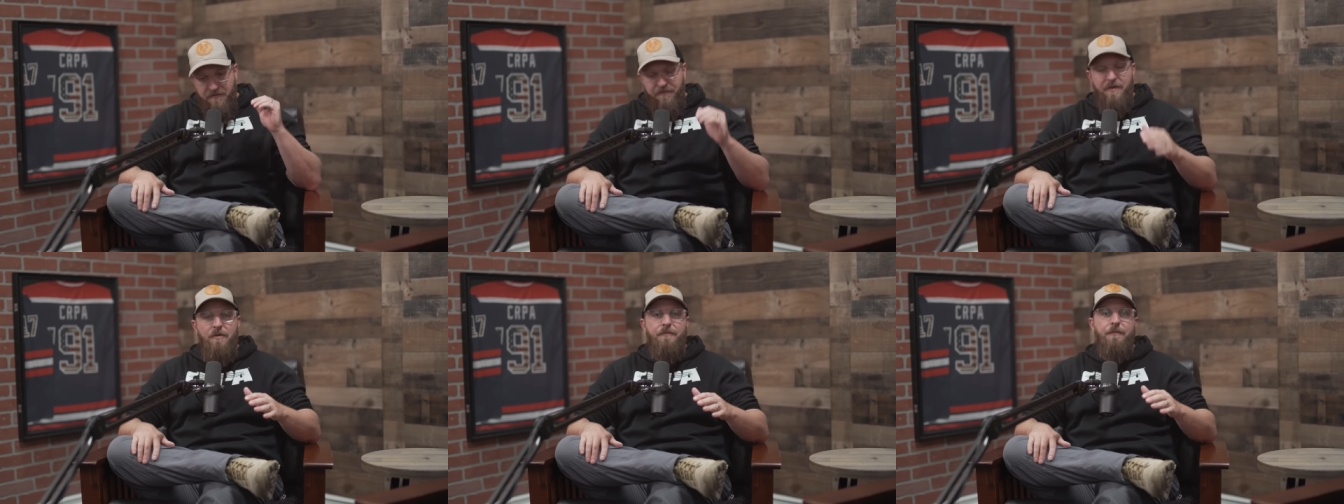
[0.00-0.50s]

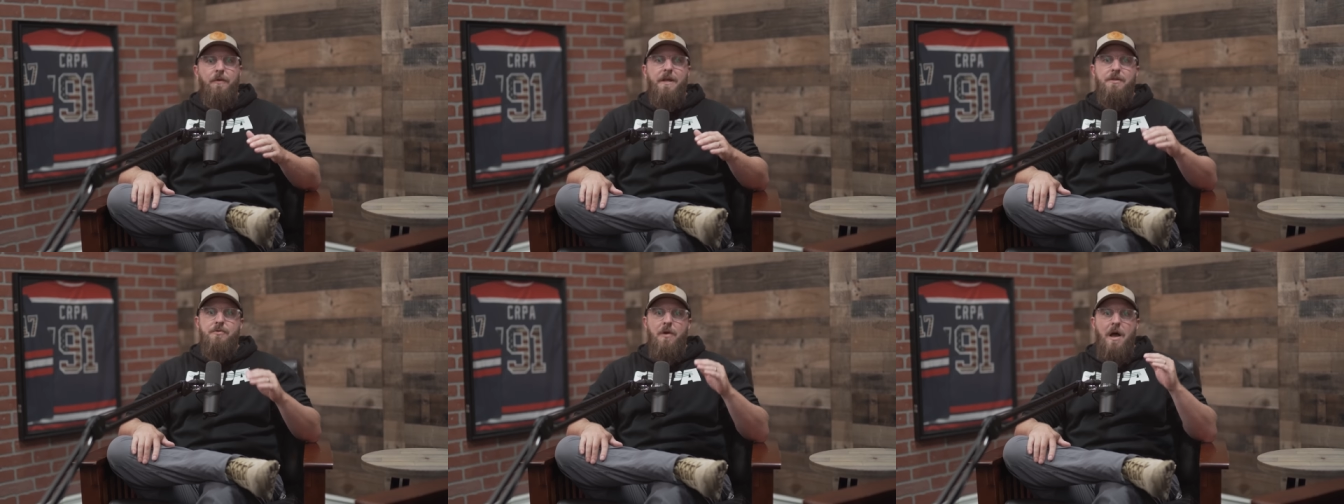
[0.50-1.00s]
feel
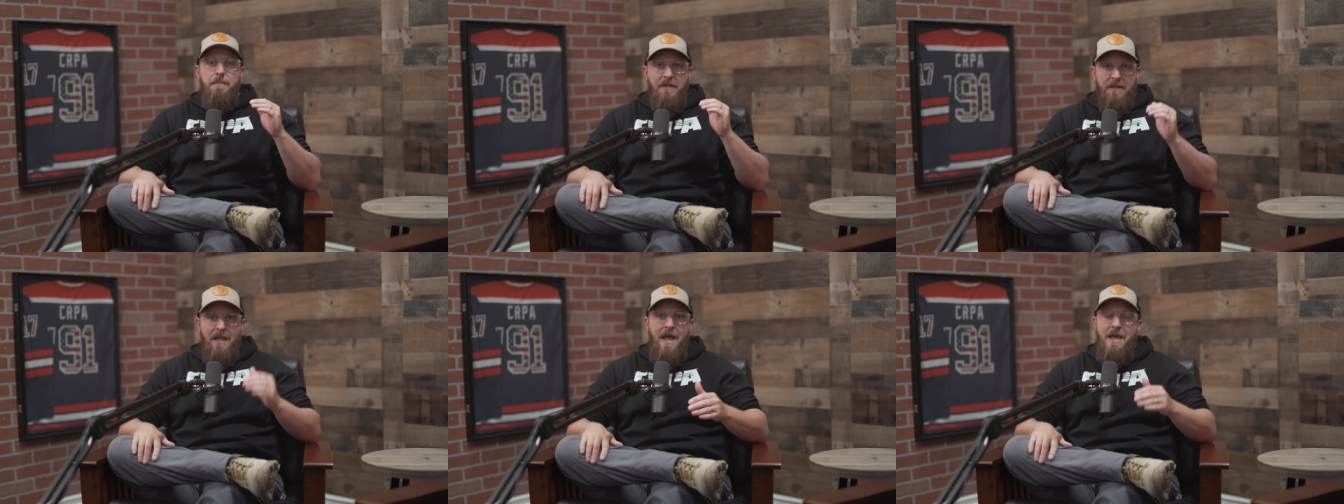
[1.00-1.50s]
free, drop a
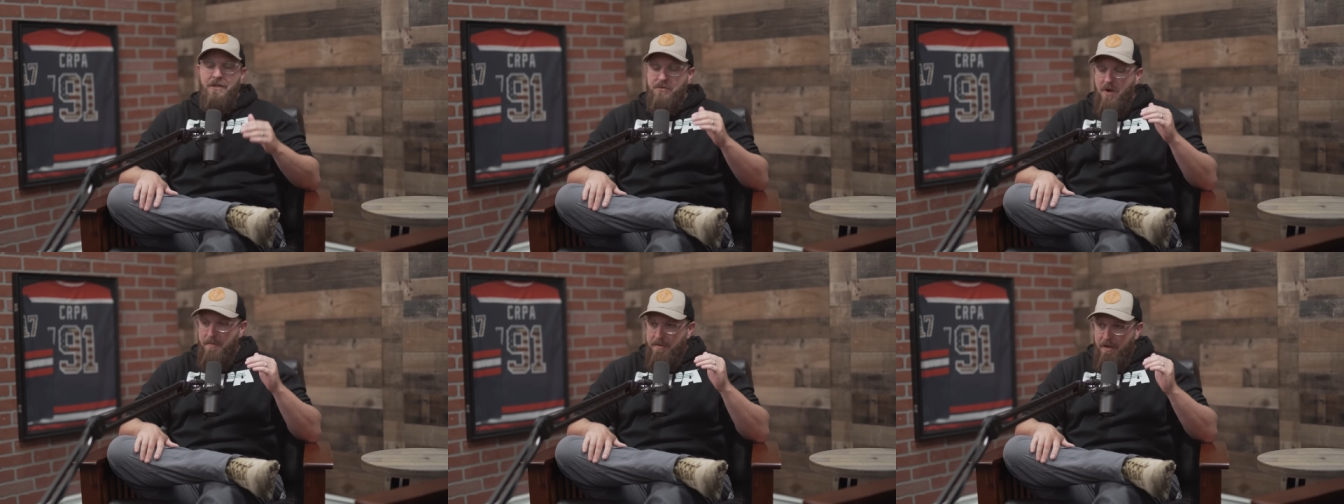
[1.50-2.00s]
like,
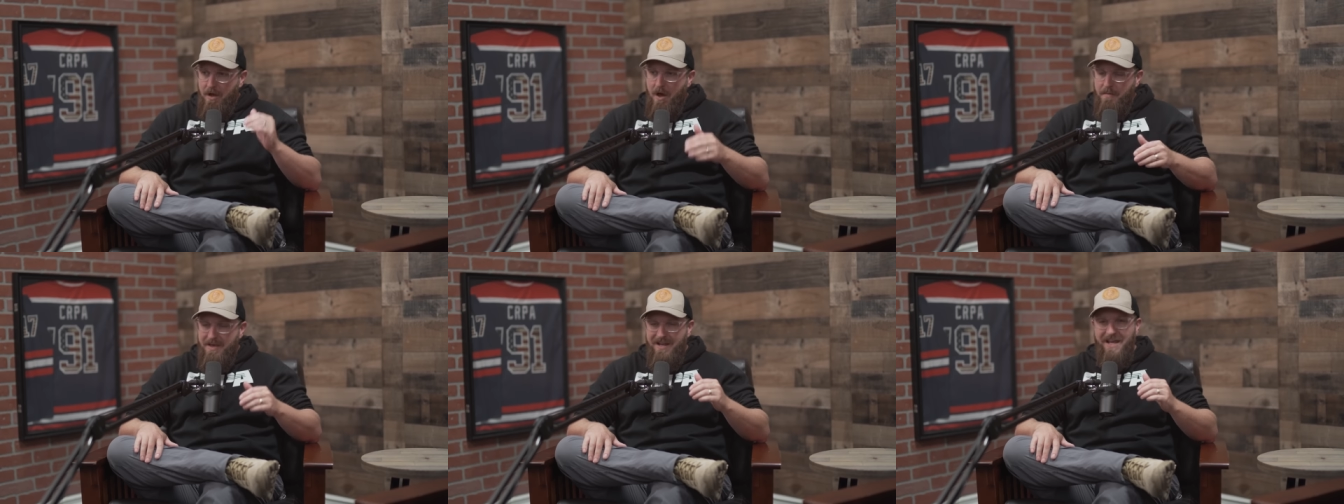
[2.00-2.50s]
drop a
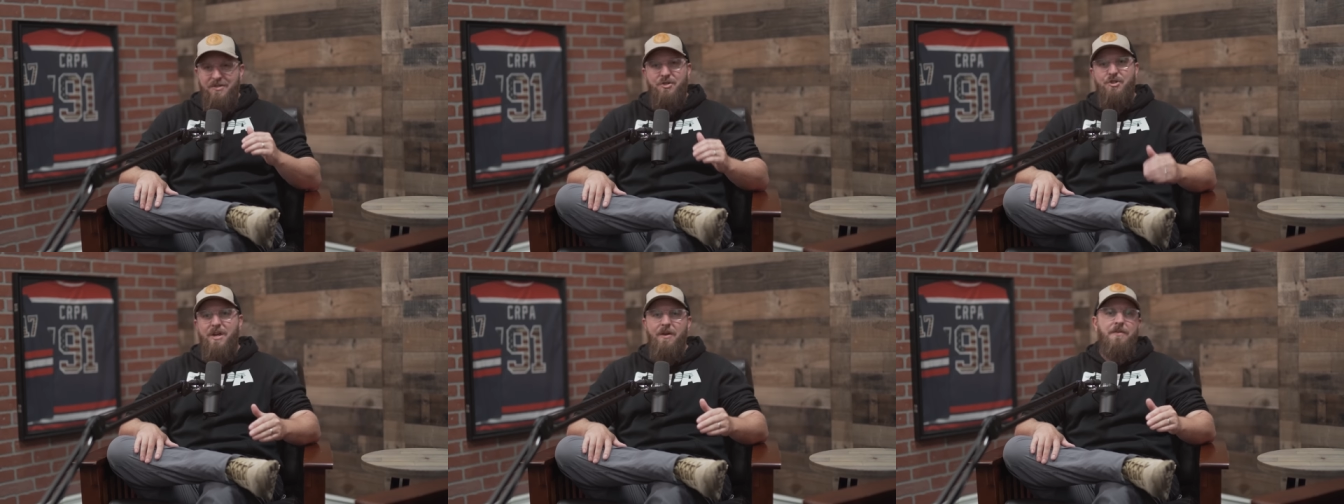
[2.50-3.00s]
comment, and
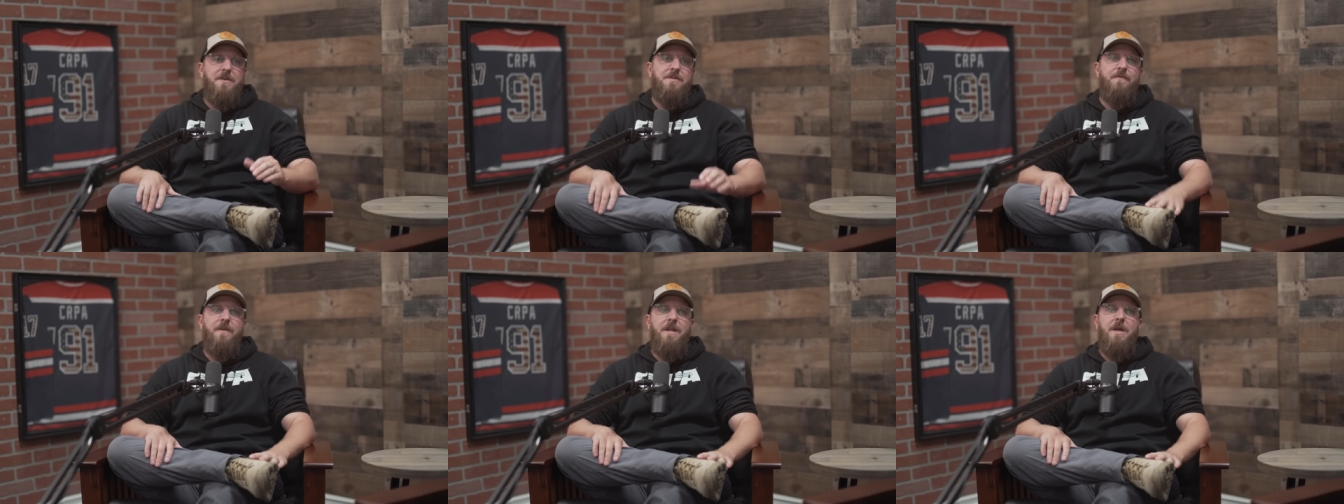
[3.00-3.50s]
share this
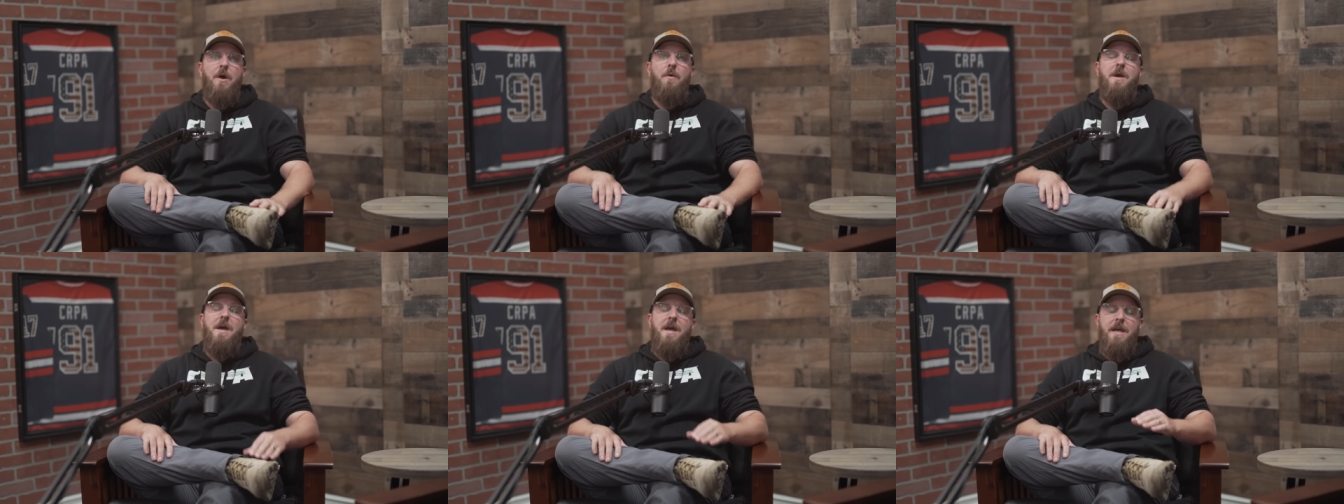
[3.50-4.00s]
video.